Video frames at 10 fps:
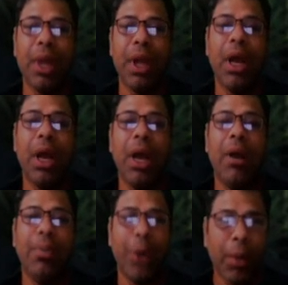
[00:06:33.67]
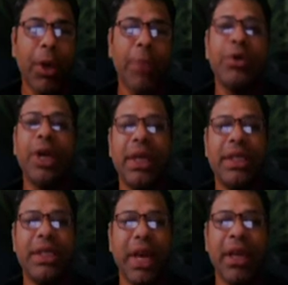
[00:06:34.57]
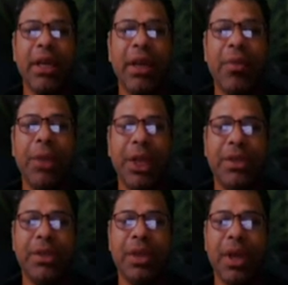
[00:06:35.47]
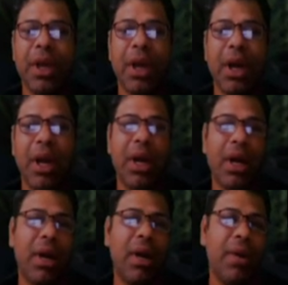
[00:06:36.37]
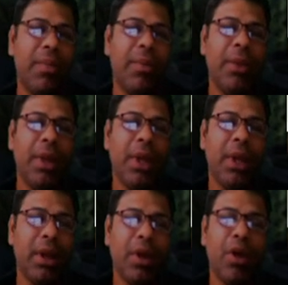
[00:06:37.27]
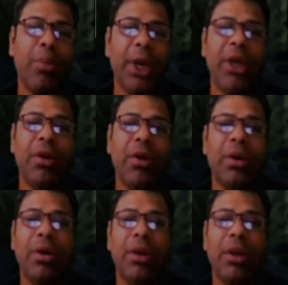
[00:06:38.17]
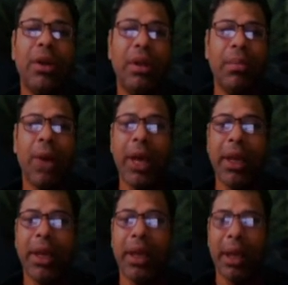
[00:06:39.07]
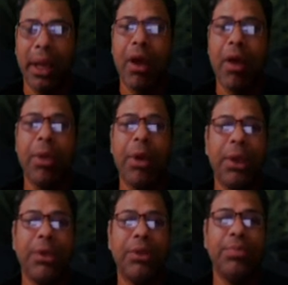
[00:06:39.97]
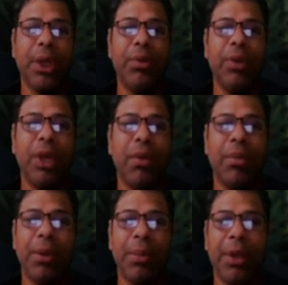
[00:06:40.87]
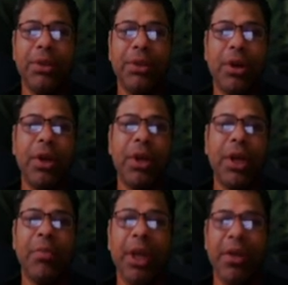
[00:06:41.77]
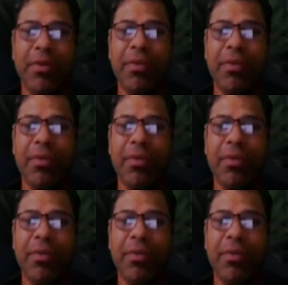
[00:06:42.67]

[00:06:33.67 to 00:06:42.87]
problem to understand, please comment on my comment box, below the comment box or in my